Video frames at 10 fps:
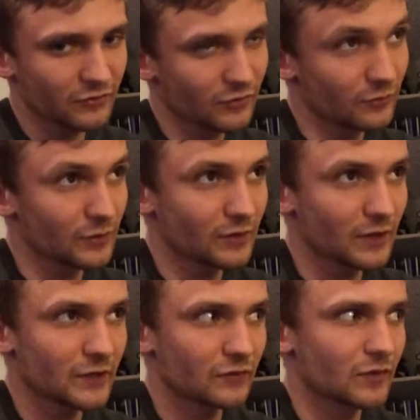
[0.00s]
You don't
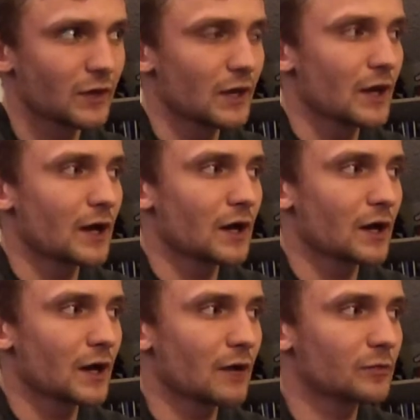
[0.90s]
realize uh,
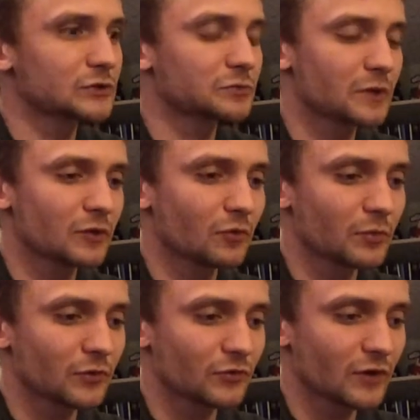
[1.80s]
how much medical
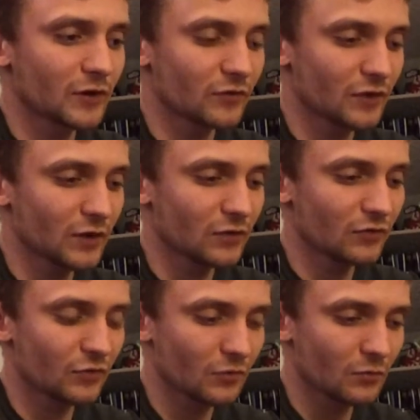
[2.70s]
bills cost. I had
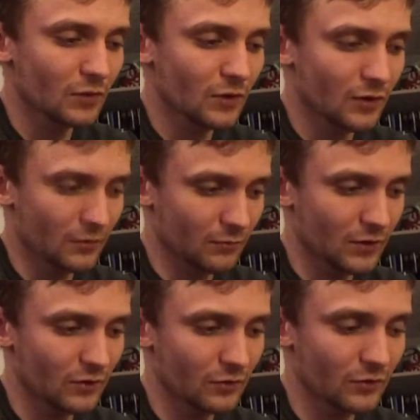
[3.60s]
some uh,
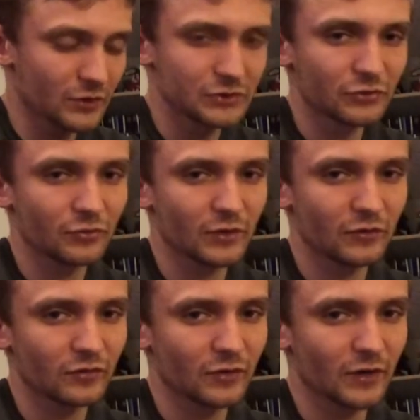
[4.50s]
medical issues when I
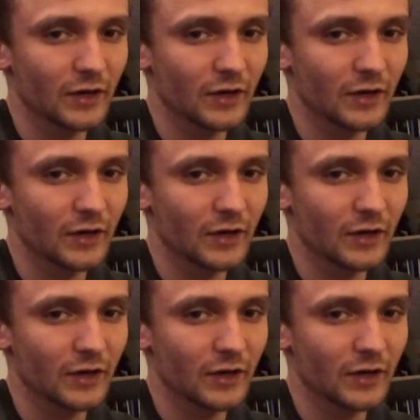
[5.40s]
was there.